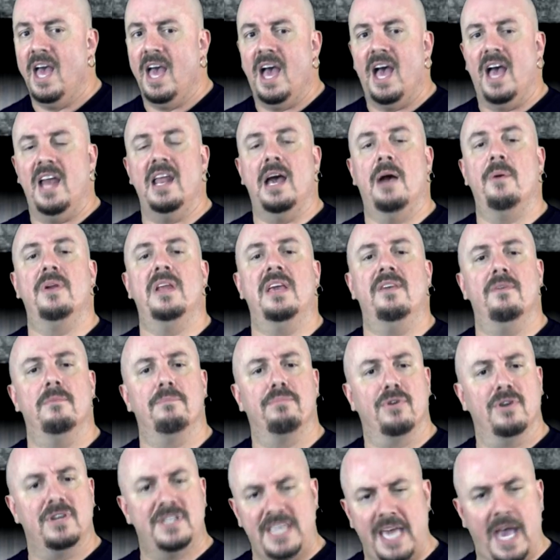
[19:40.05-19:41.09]
And I would even
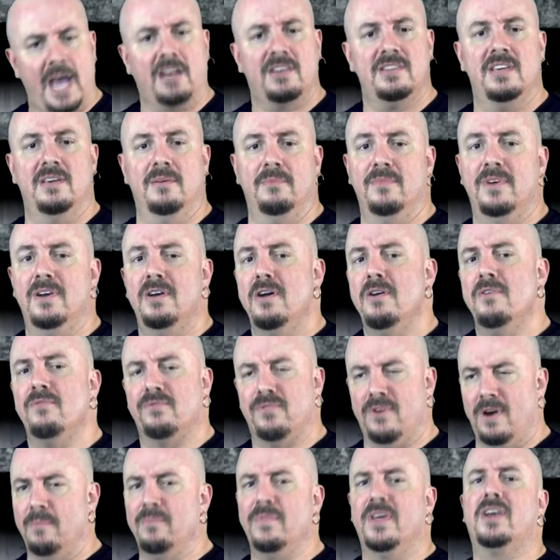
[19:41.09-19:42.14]
protect him
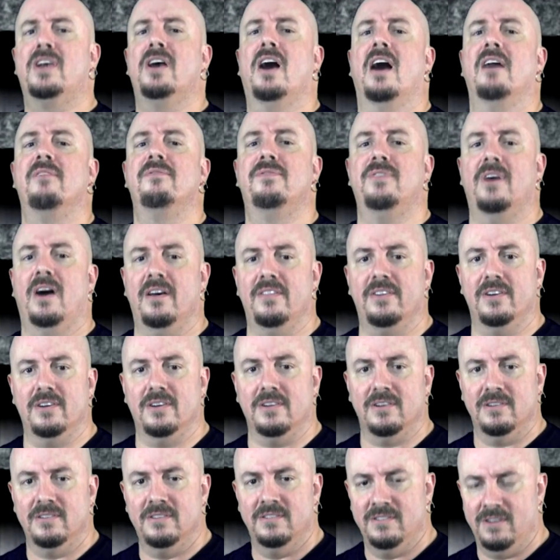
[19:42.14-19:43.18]
from the
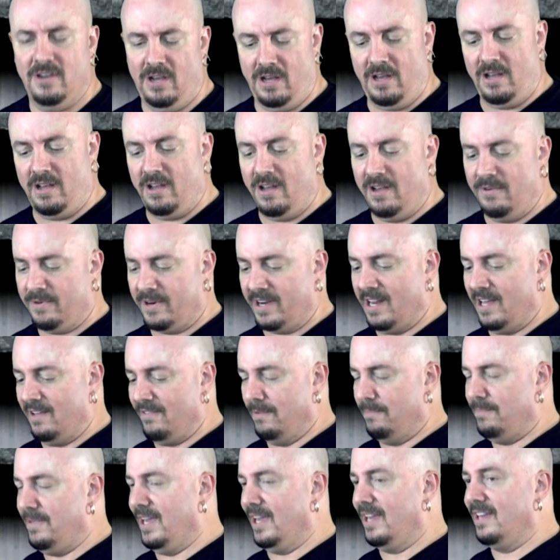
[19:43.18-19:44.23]
Godfather. Oh, we're going to have
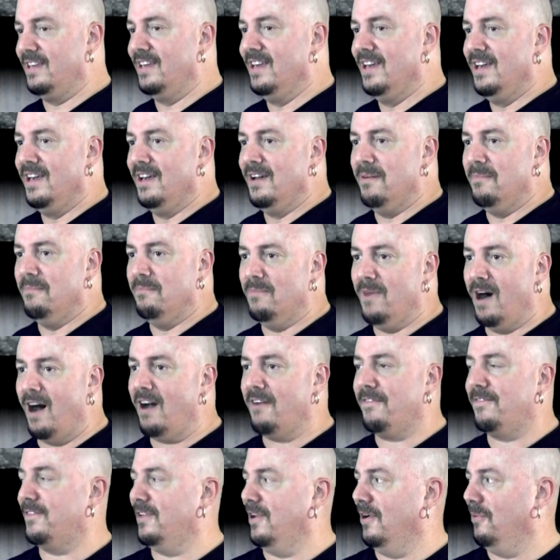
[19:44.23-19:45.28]
a big
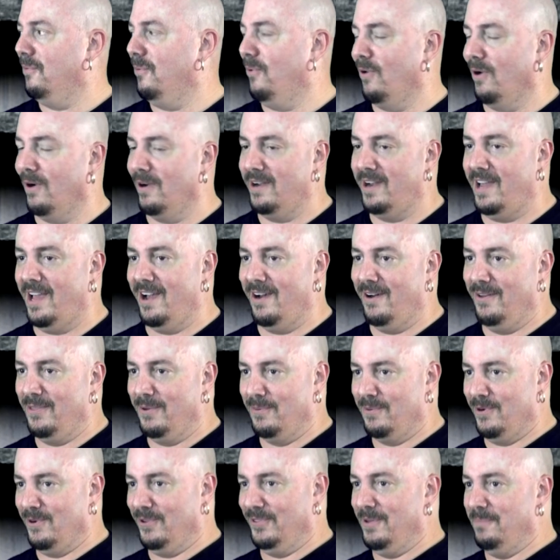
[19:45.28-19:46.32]
mafia war now in the
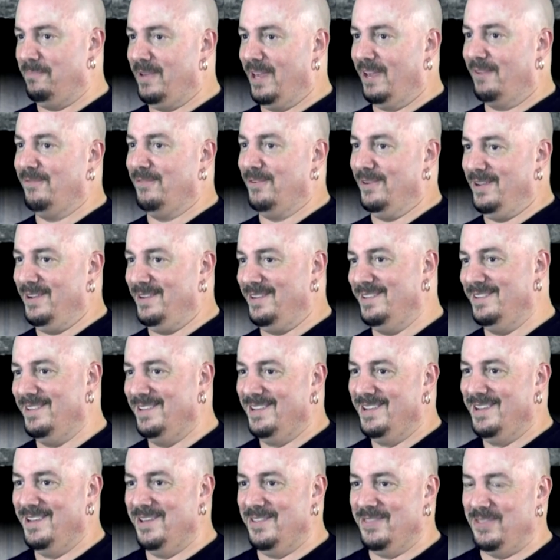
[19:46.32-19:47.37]
world of Bigfoot.
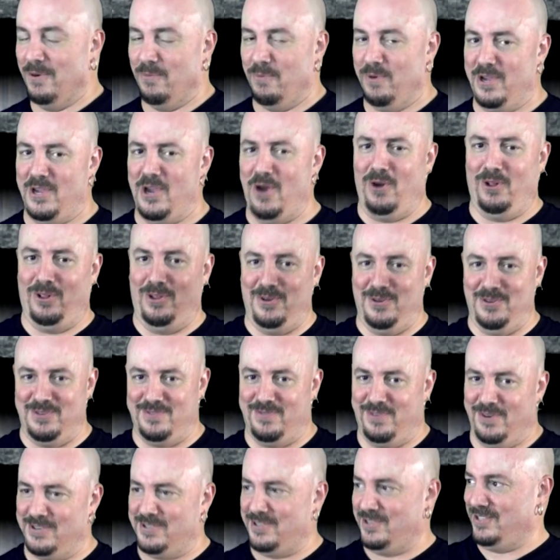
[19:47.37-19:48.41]
The Riolos
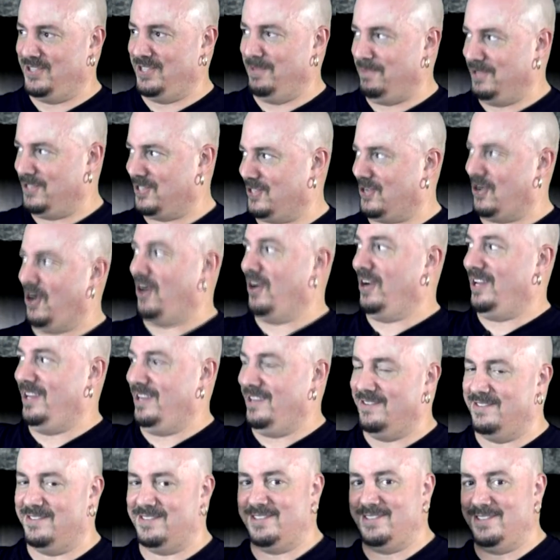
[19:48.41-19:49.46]
versus the
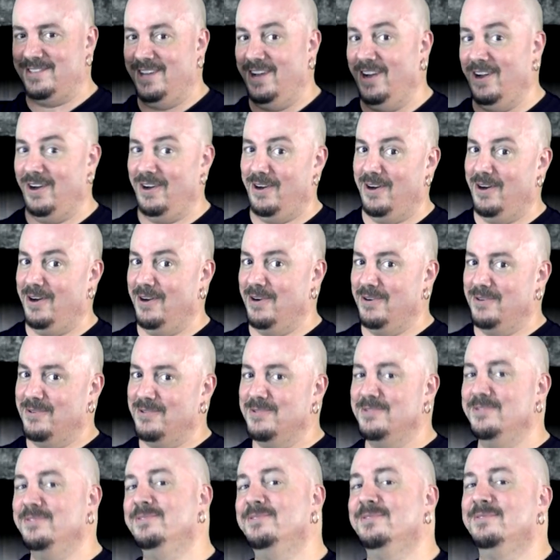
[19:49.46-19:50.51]
Biscardis.
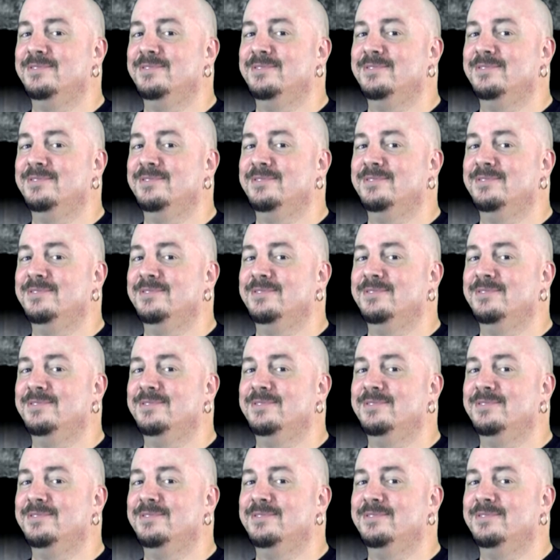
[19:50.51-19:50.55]
Uh-oh.